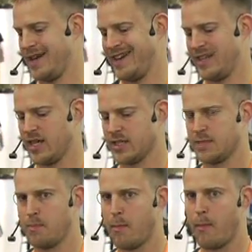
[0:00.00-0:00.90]
it does
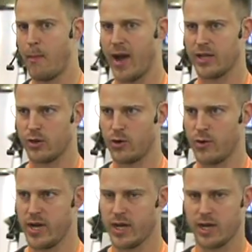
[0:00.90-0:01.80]
bytecode
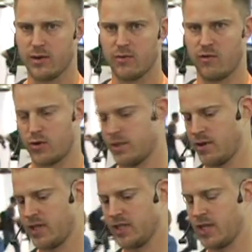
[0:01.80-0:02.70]
reading for some
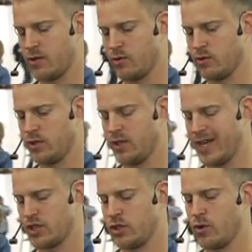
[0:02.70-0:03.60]
of the things that you
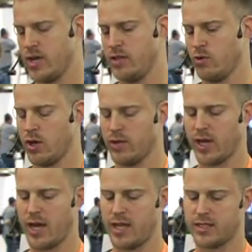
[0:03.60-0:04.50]
actually don't need to load the
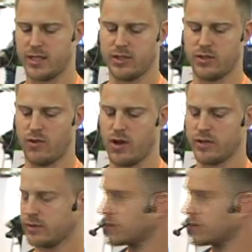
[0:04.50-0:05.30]
class and so on.